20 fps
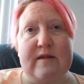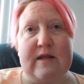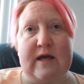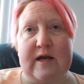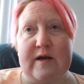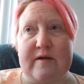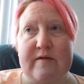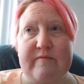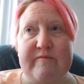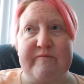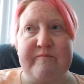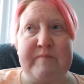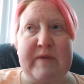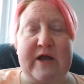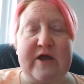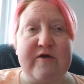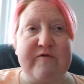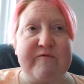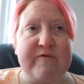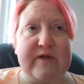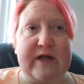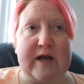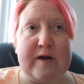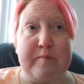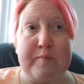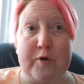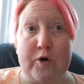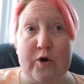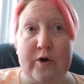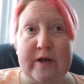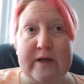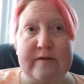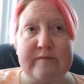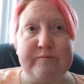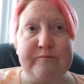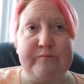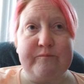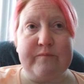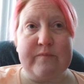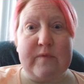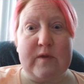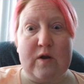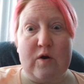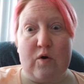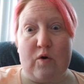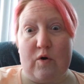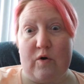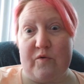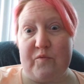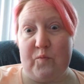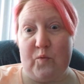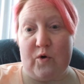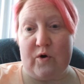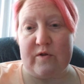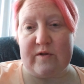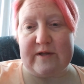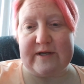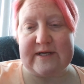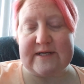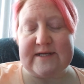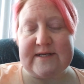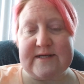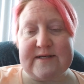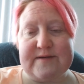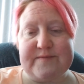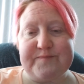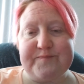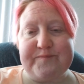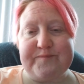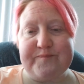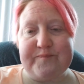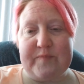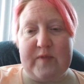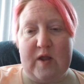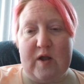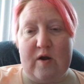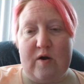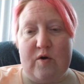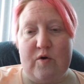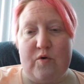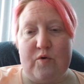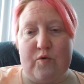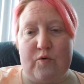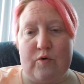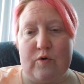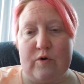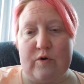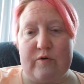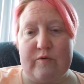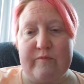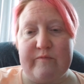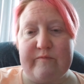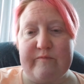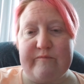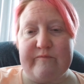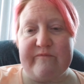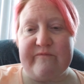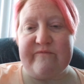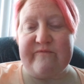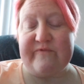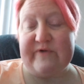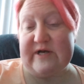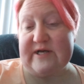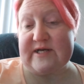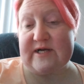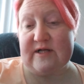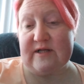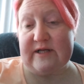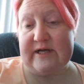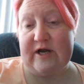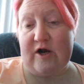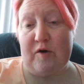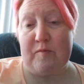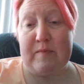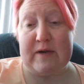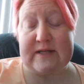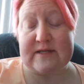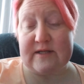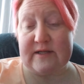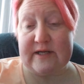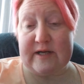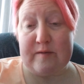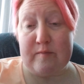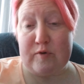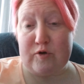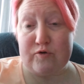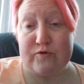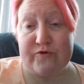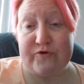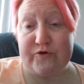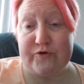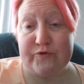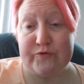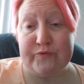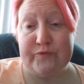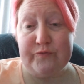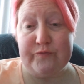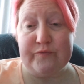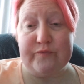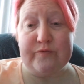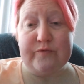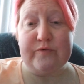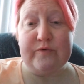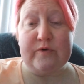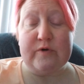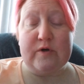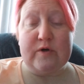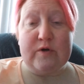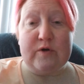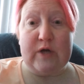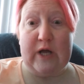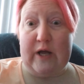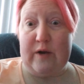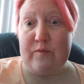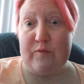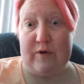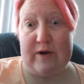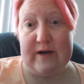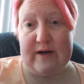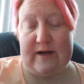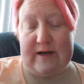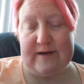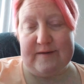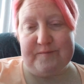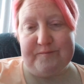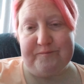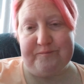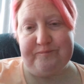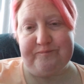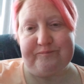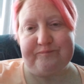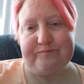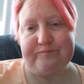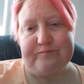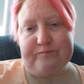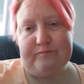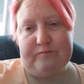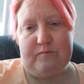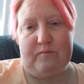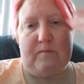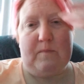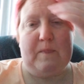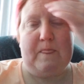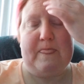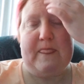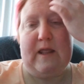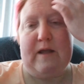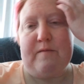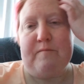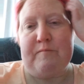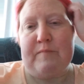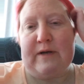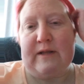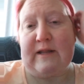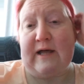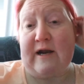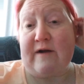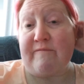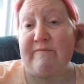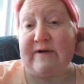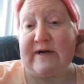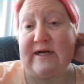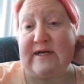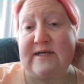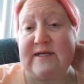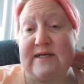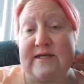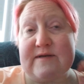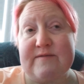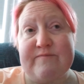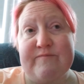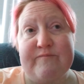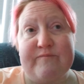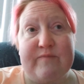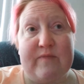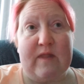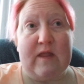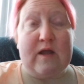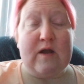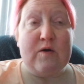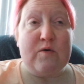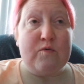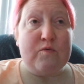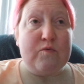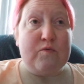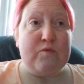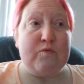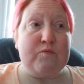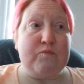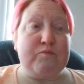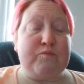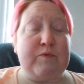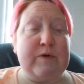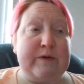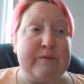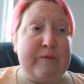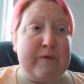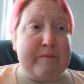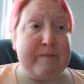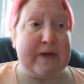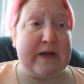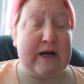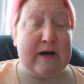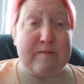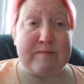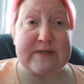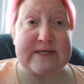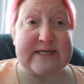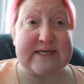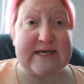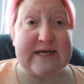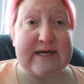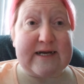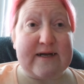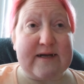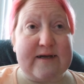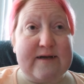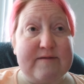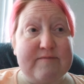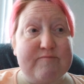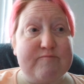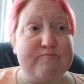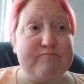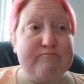not make you feel like a burden or worthless or physically or mentally abuse you and whatnot. But a lot of us, when we become sick,